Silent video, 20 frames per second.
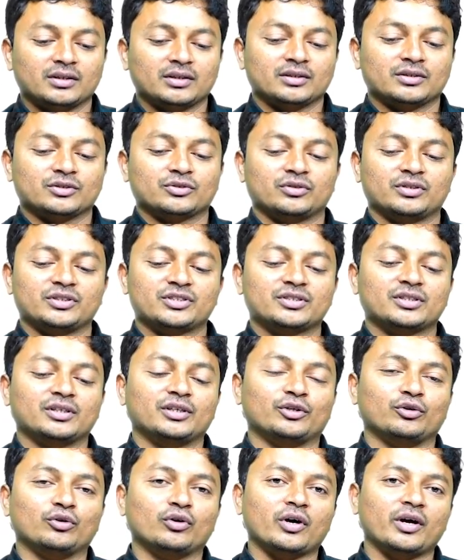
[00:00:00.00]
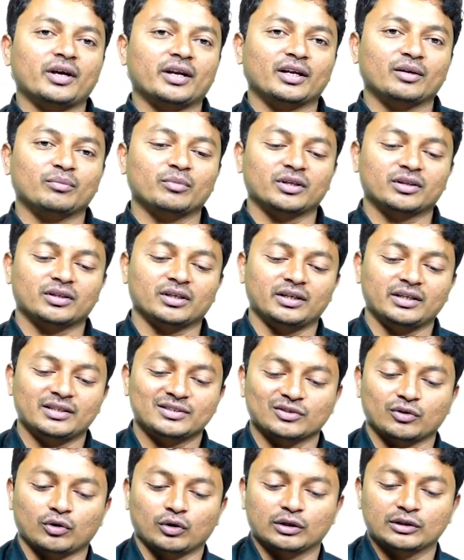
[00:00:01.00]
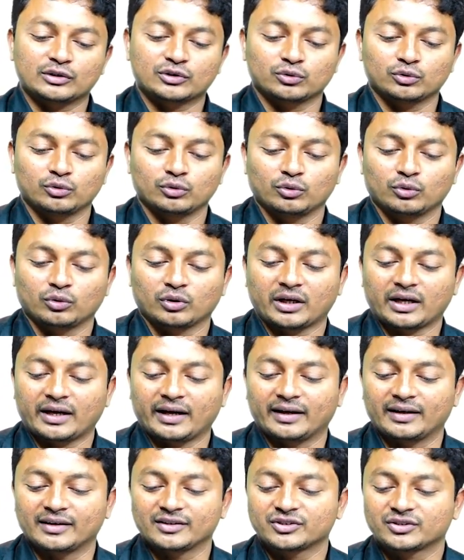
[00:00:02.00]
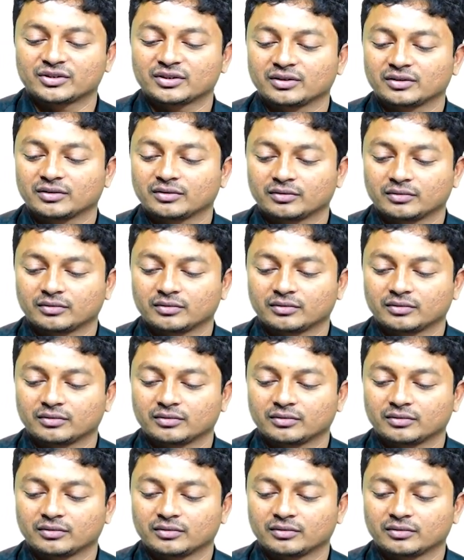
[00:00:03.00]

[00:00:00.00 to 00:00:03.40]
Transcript: So this Dunoy ring method is also known as